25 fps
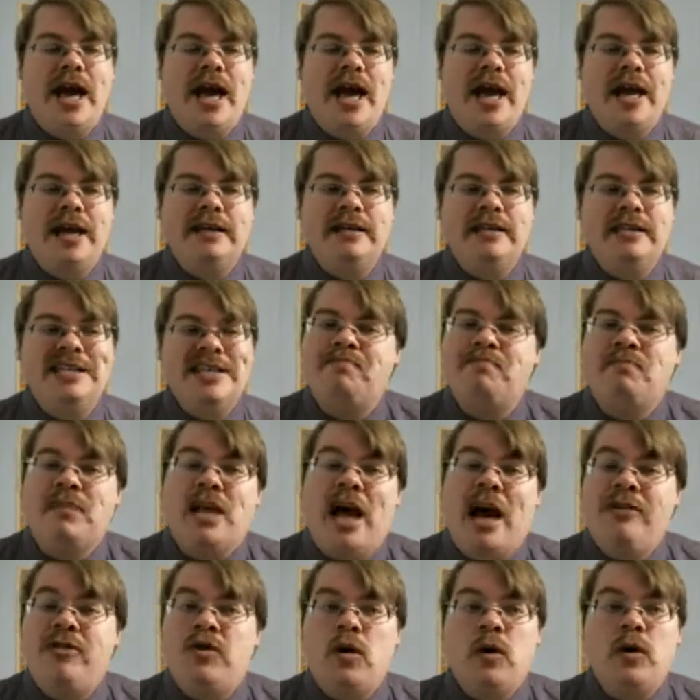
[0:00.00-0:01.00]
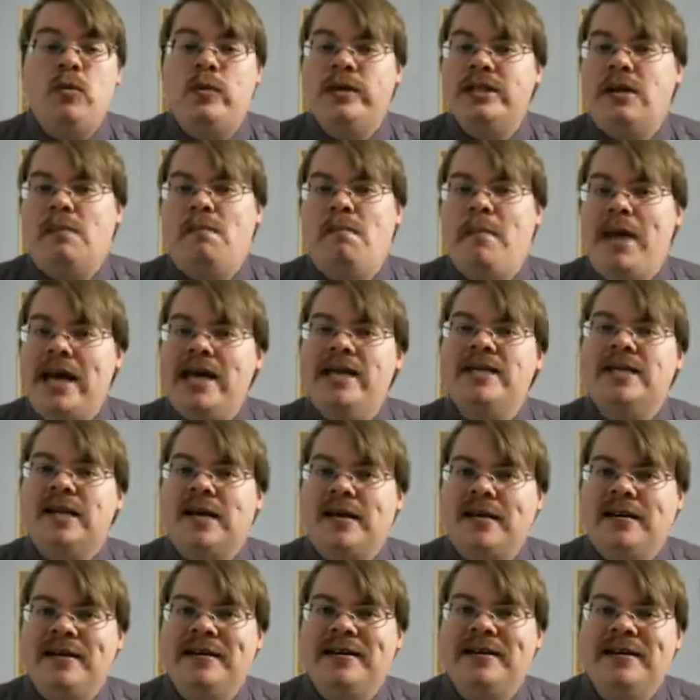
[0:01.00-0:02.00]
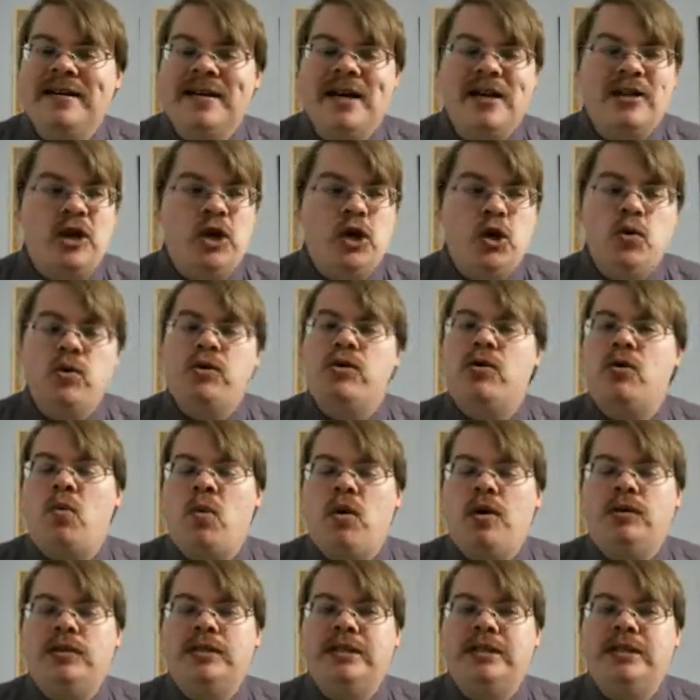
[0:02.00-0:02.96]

and I thought it was amazing. The Nuka World